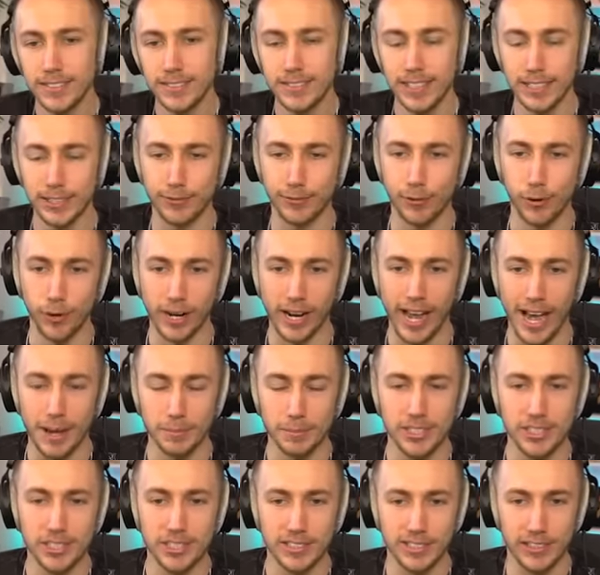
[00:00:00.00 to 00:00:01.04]
There's four laps.
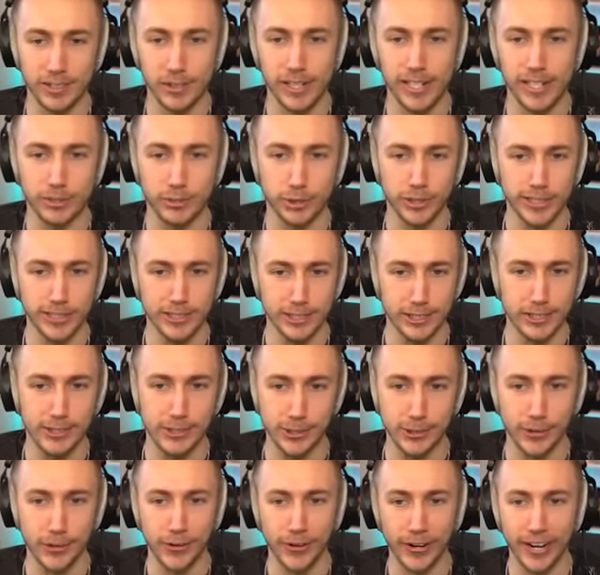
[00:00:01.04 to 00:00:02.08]
laps. You literally yeah, just
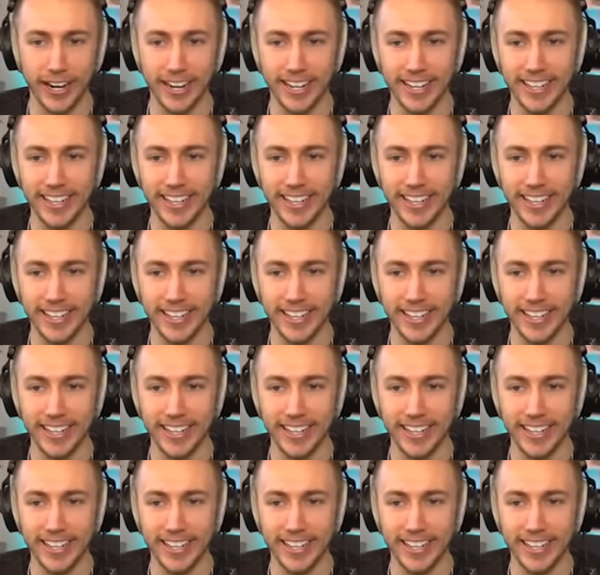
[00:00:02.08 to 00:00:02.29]
saw it.